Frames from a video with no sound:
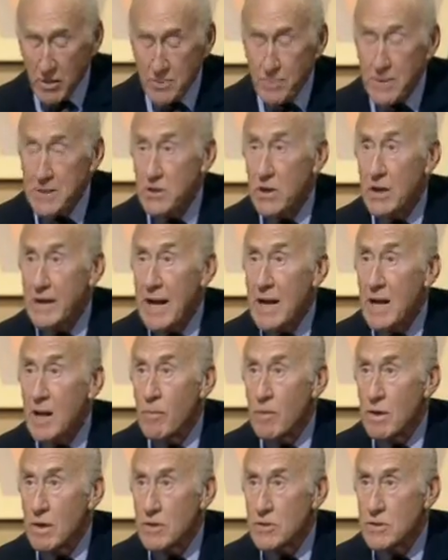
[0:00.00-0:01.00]
especially not
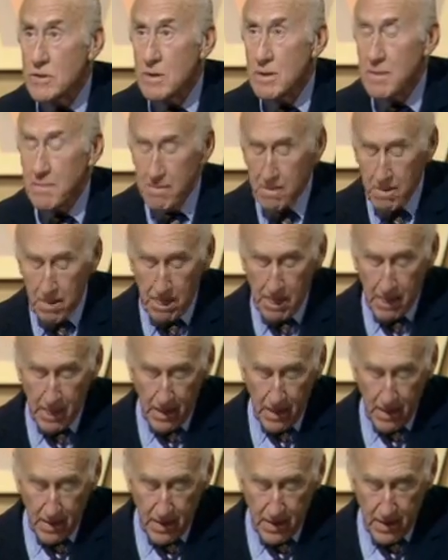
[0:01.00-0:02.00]
animals. Mm.
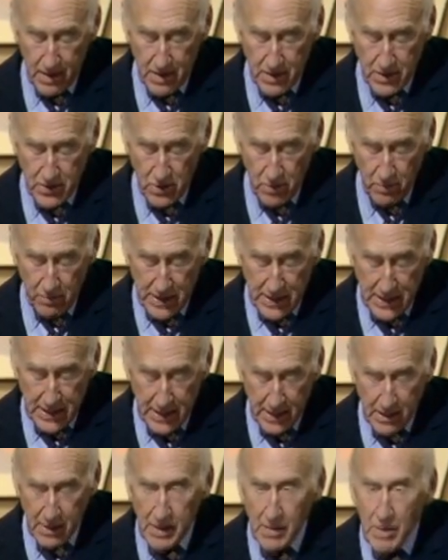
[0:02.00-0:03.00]
So
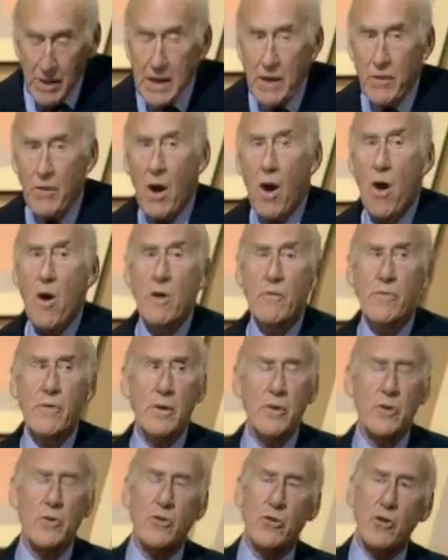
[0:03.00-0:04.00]
bleating,
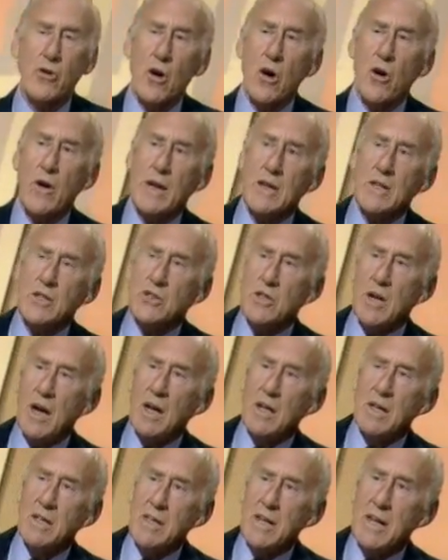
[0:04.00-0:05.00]
overthrowing
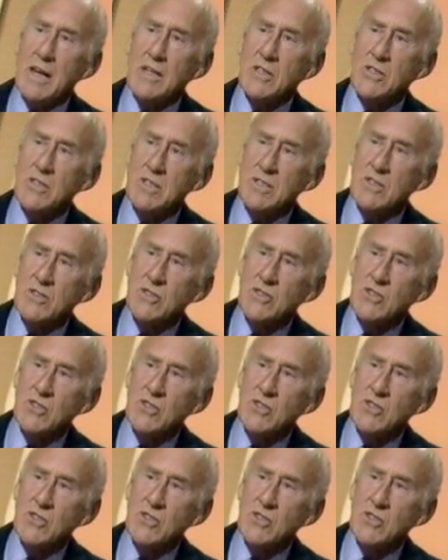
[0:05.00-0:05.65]
Charlotte Heston's